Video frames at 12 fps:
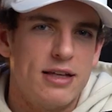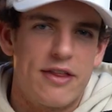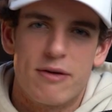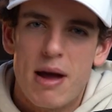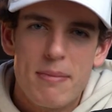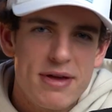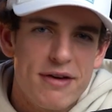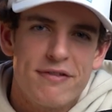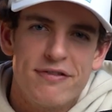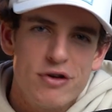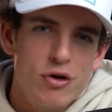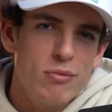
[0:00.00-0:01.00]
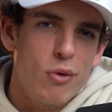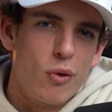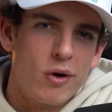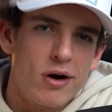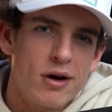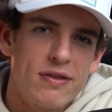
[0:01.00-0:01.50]
Now, there might be a few
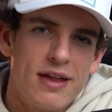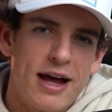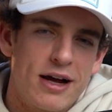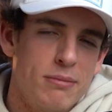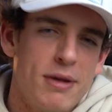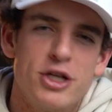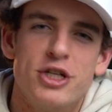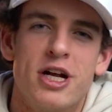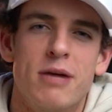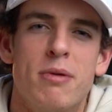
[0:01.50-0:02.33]
more that I could mention here,